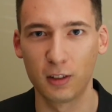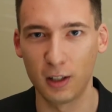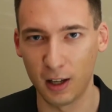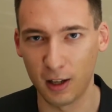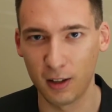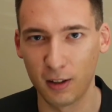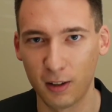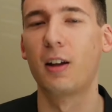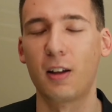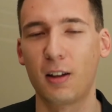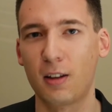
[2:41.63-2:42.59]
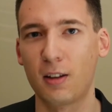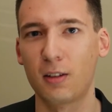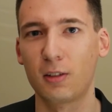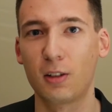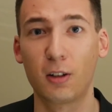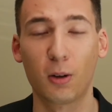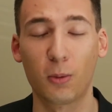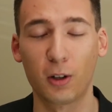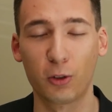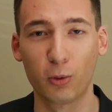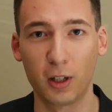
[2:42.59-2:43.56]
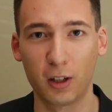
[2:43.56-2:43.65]
day, and you're going to
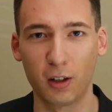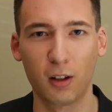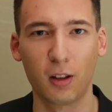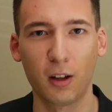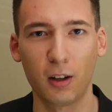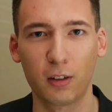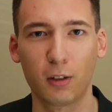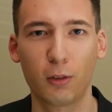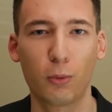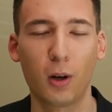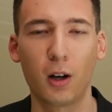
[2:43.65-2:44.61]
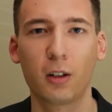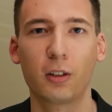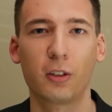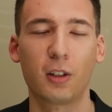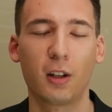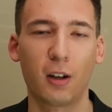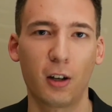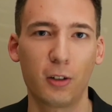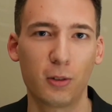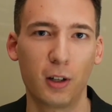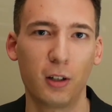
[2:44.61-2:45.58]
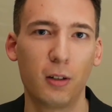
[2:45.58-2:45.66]
want to drink a lot of water. Stay
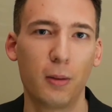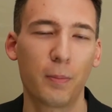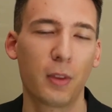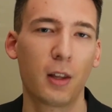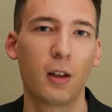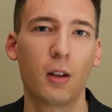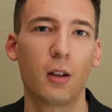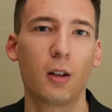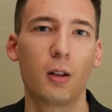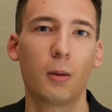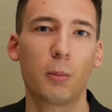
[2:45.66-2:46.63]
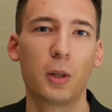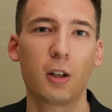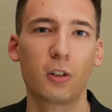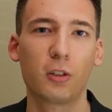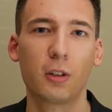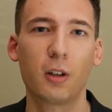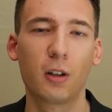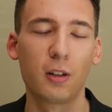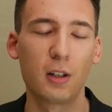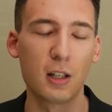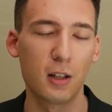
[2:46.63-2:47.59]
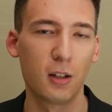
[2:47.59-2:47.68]
hydrated, because you're going to
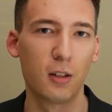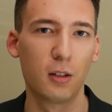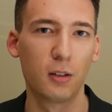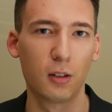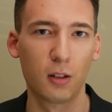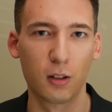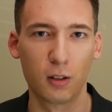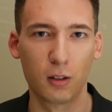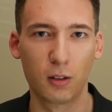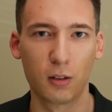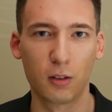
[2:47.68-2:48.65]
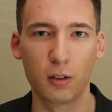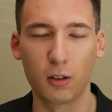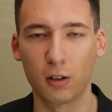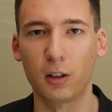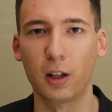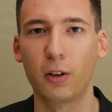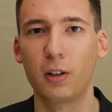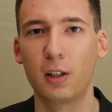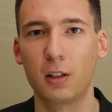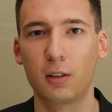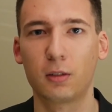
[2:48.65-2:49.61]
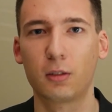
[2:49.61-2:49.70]
need the
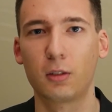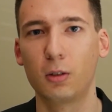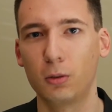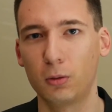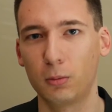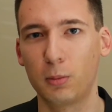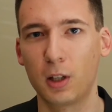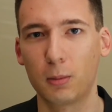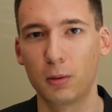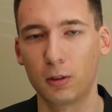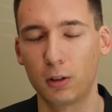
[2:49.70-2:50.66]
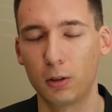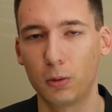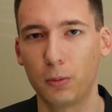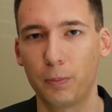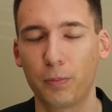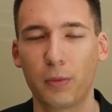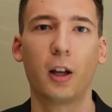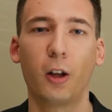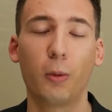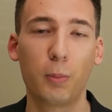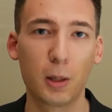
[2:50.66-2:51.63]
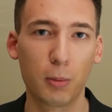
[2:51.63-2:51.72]
clarity to be able to
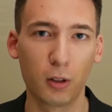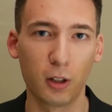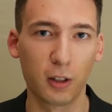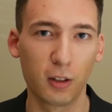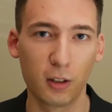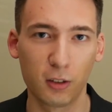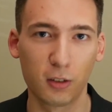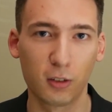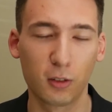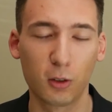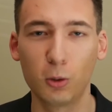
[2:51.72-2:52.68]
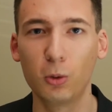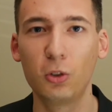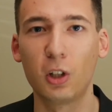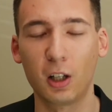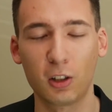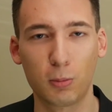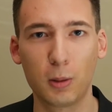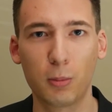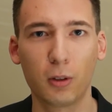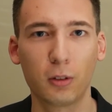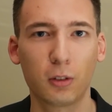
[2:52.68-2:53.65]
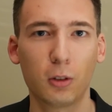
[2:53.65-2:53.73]
help people like this, to change
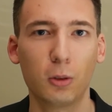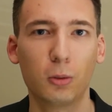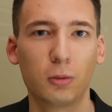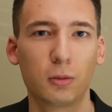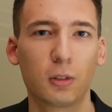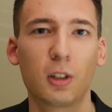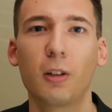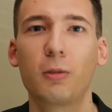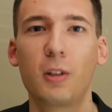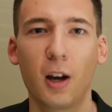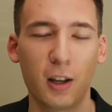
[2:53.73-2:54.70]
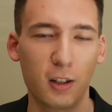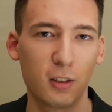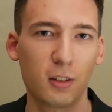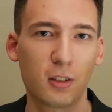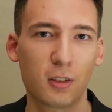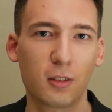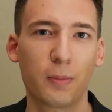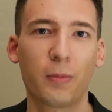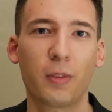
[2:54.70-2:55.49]
people, to give guidance